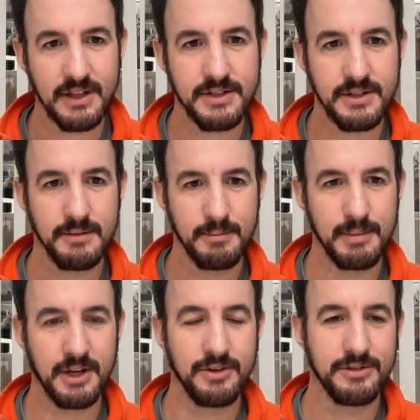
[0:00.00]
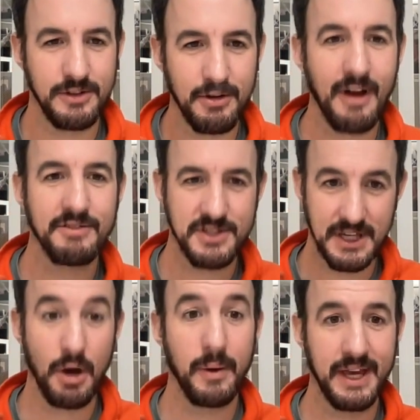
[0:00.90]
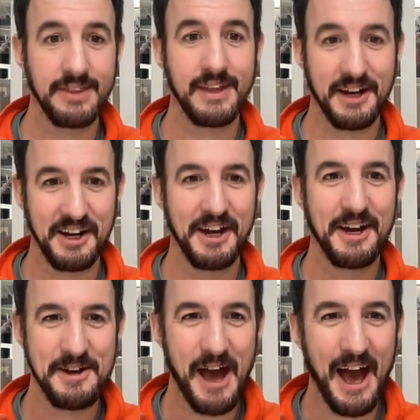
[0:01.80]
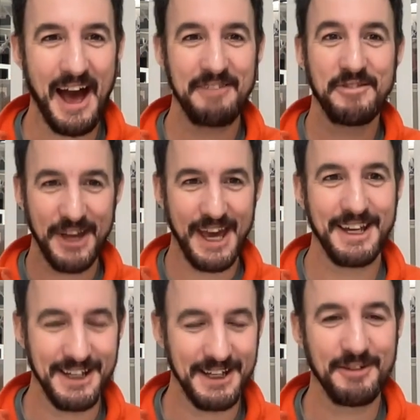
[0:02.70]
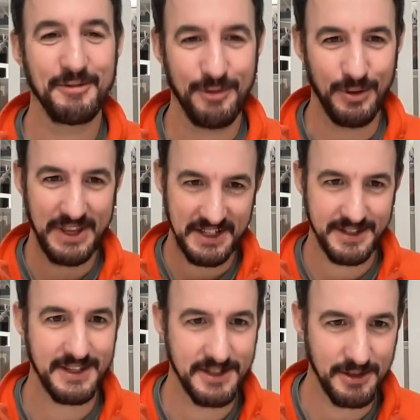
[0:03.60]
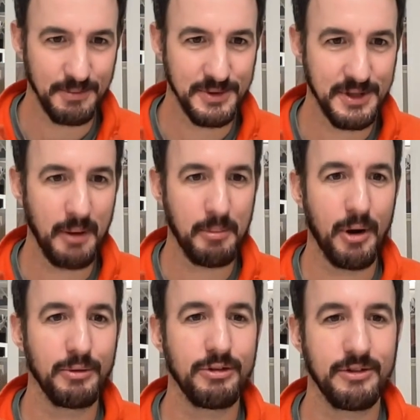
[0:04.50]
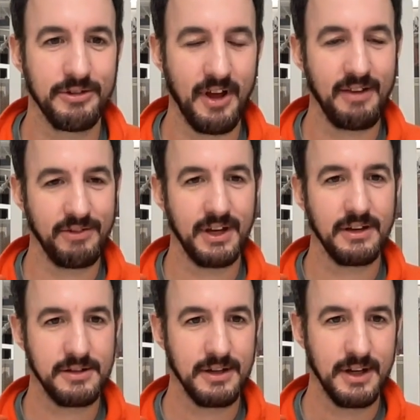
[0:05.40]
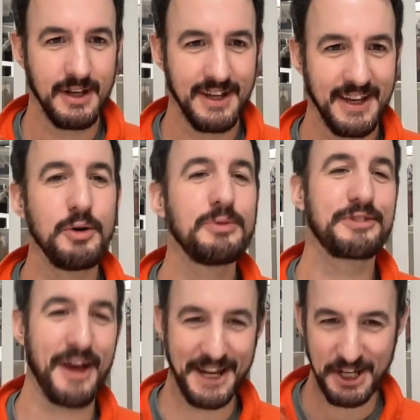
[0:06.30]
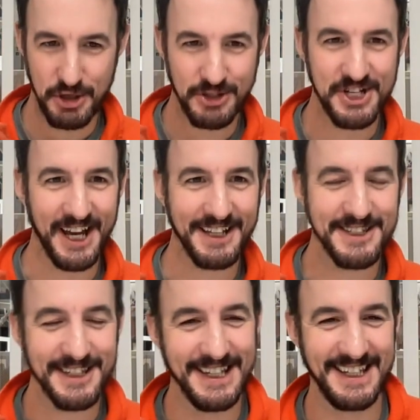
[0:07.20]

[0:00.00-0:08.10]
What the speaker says: this? Because you're obviously going in there advocating for this systems approach to solving it. Who's signing your checks?